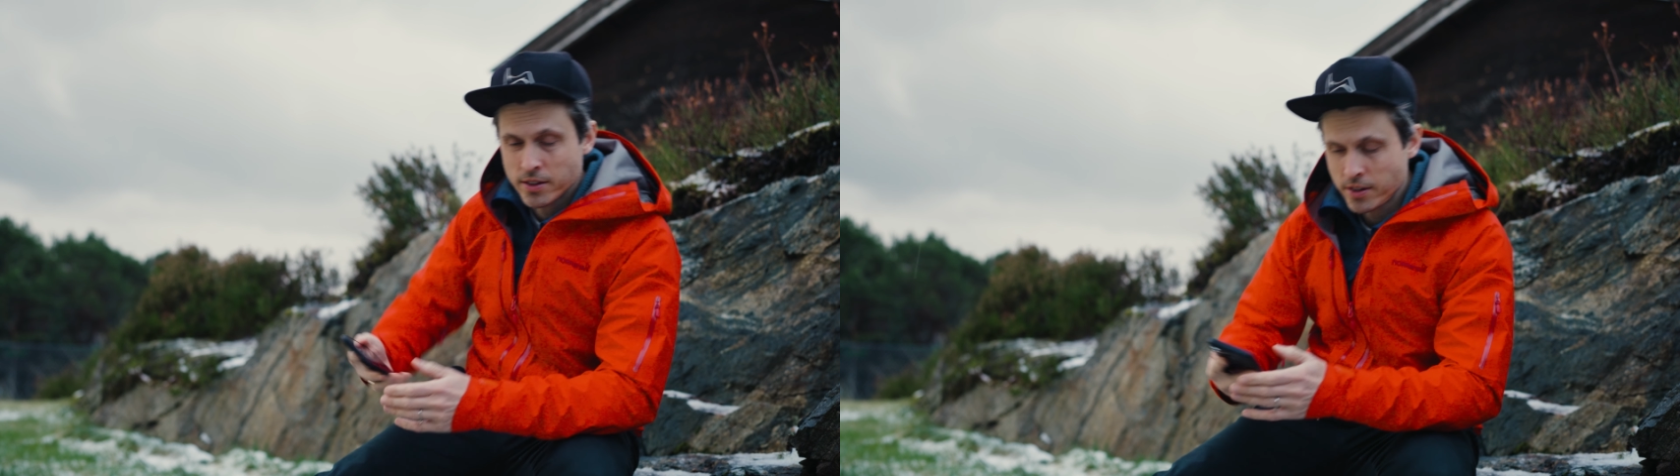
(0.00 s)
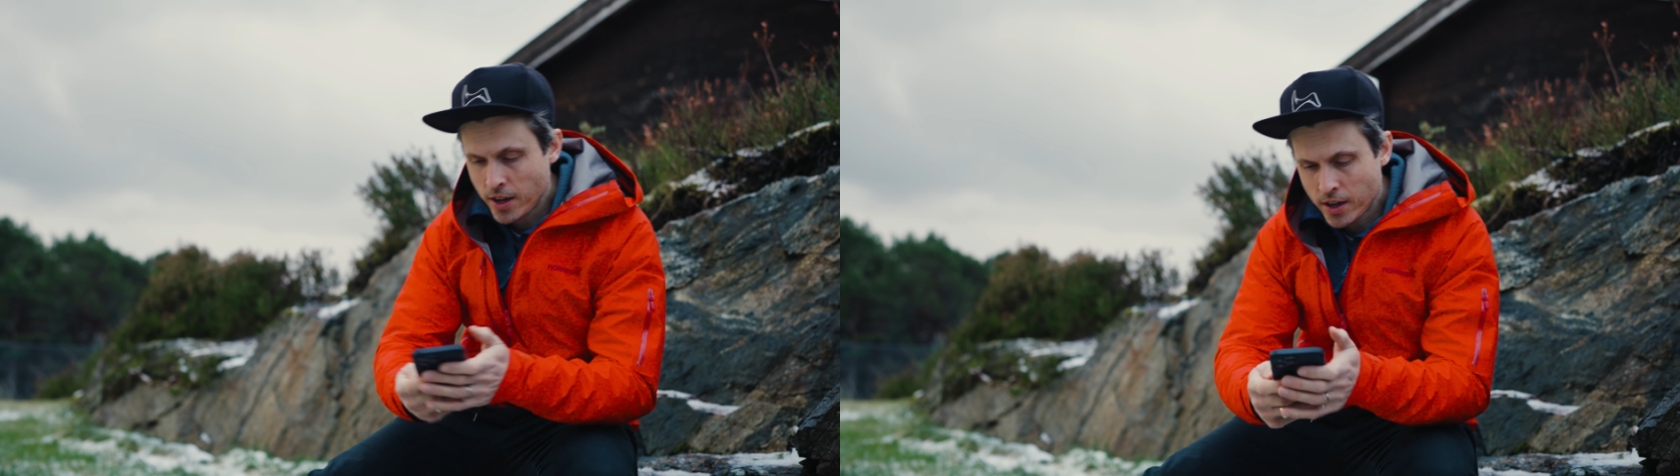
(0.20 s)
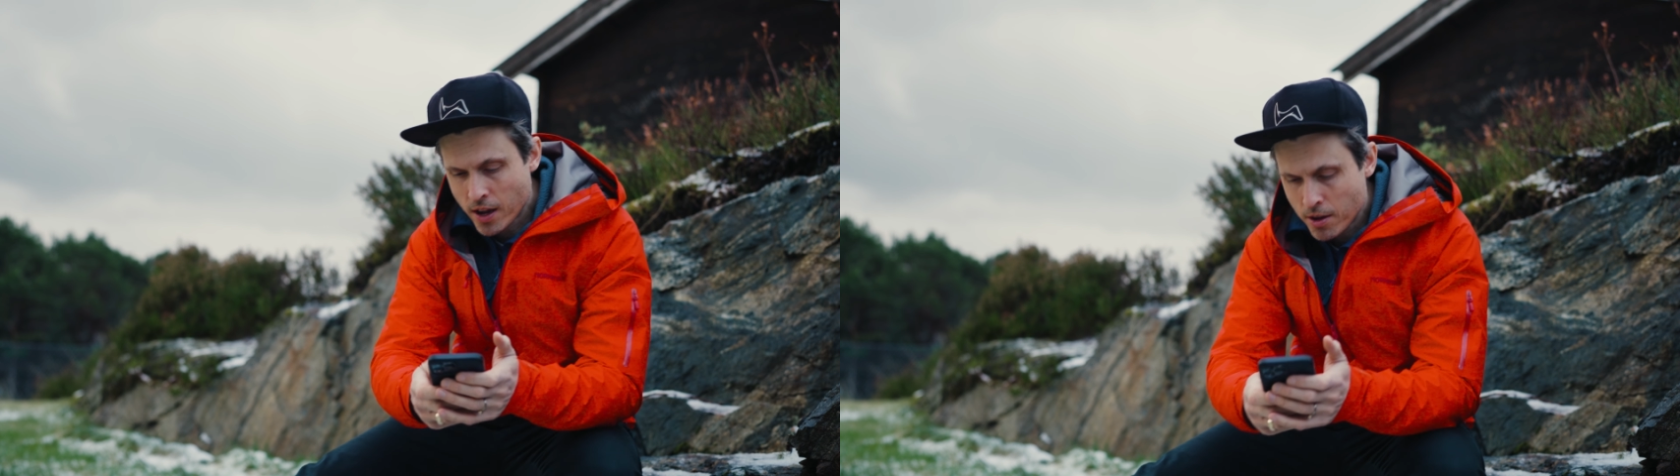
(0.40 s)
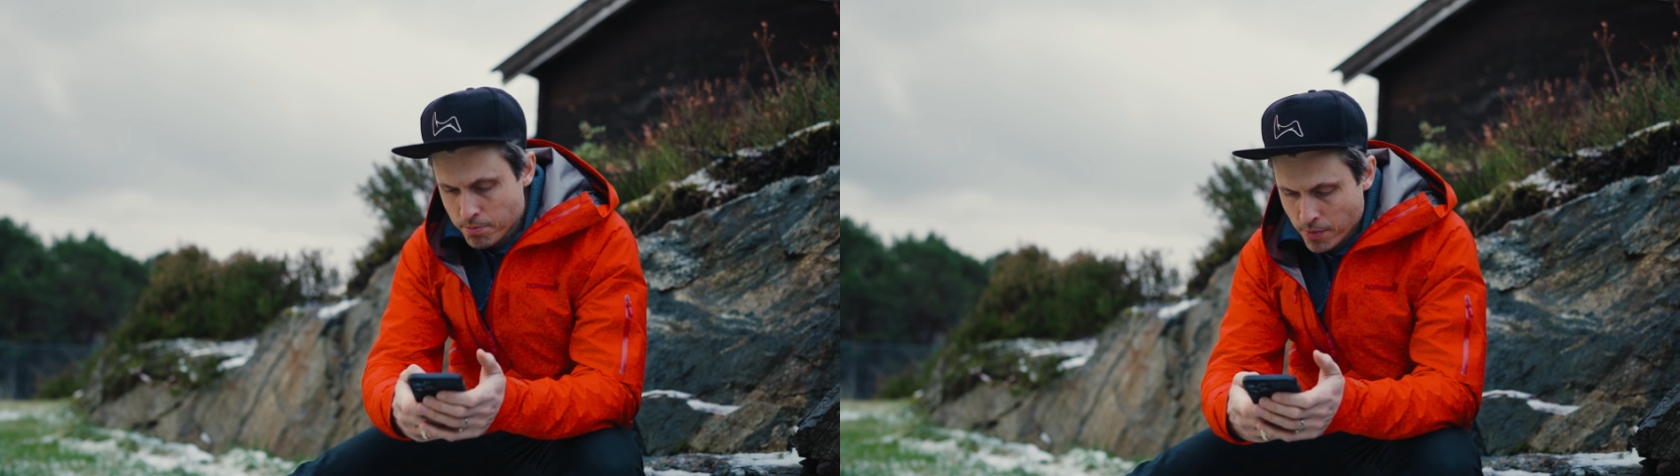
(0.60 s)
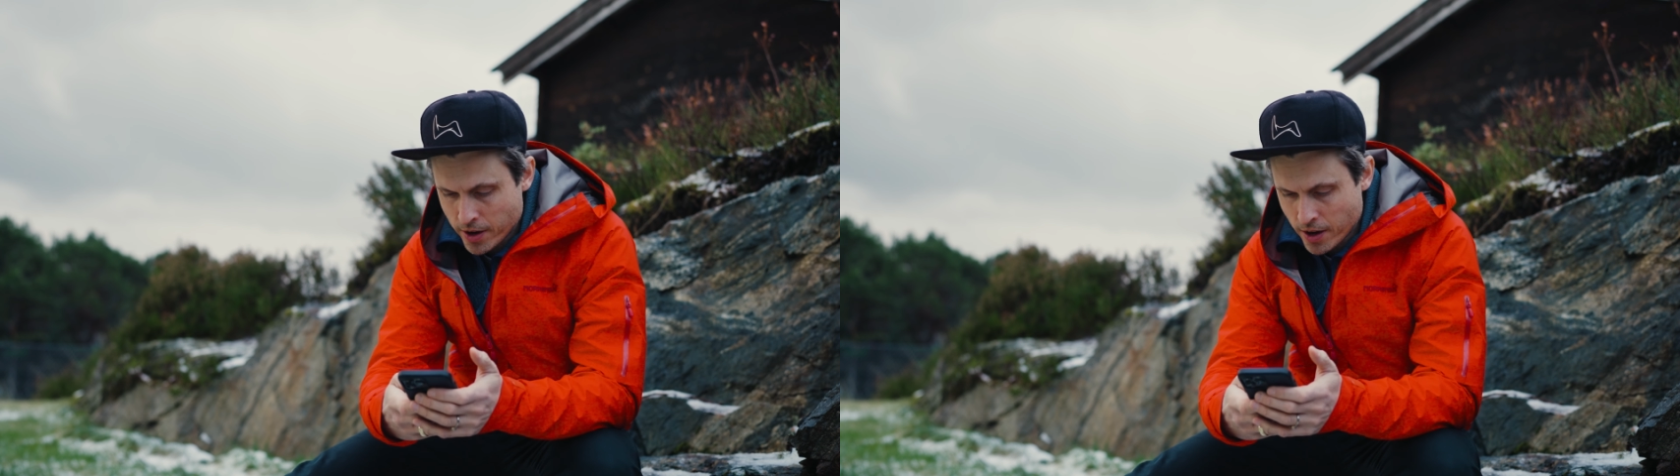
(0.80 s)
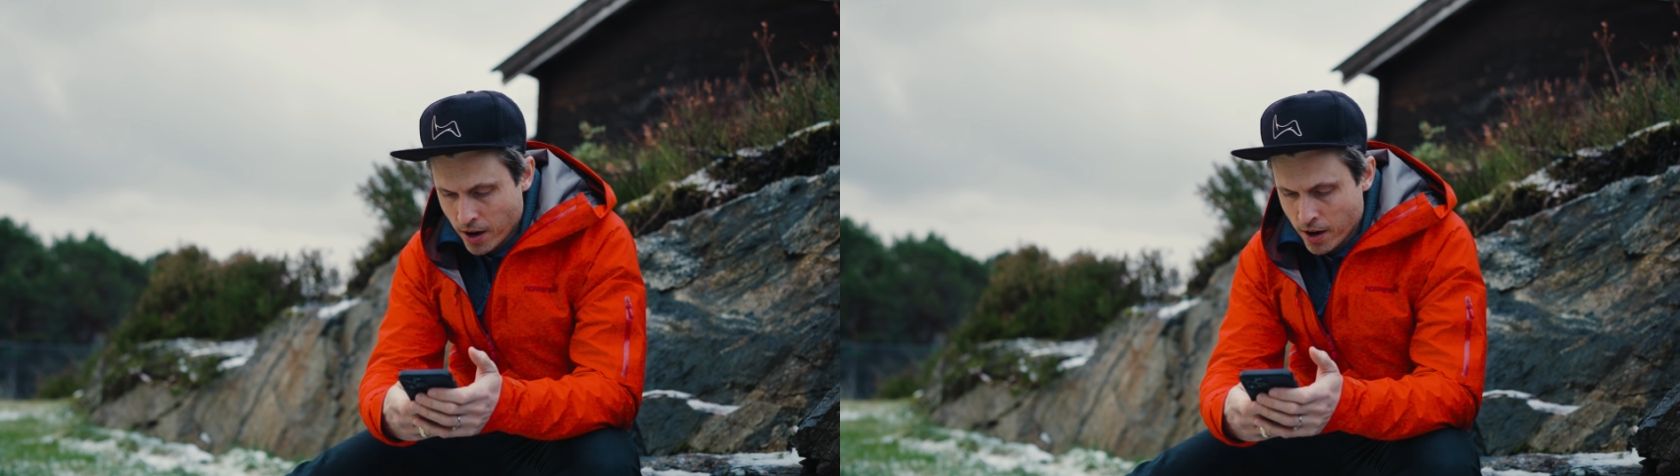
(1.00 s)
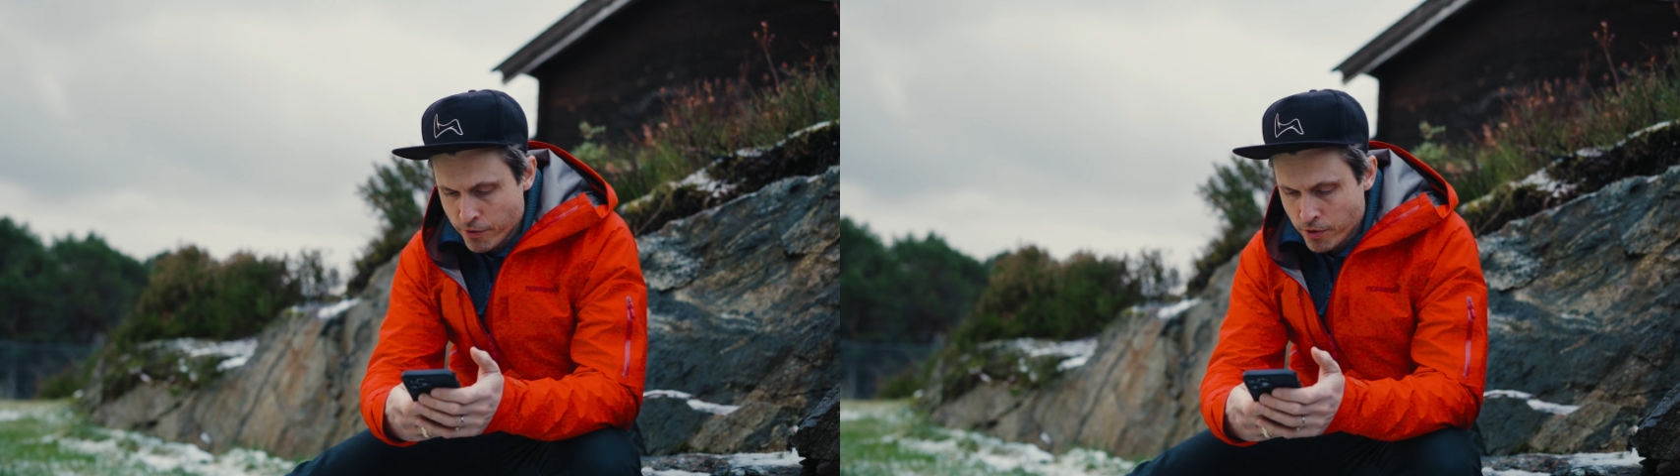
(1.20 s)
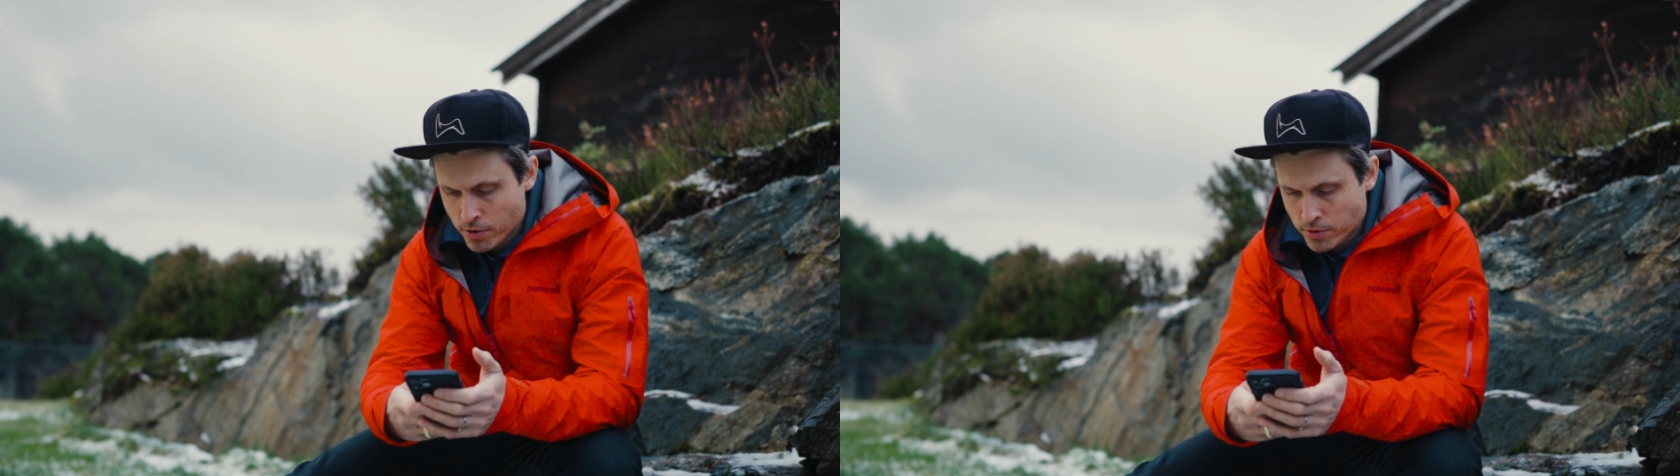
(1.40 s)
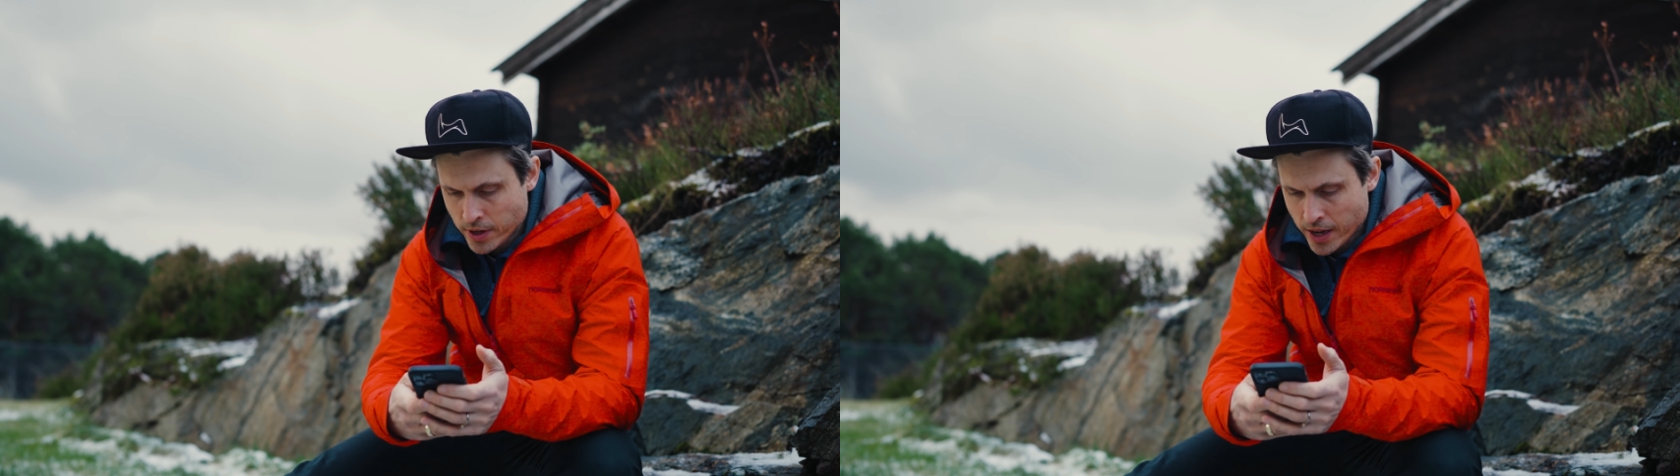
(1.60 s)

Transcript: take out my iPhone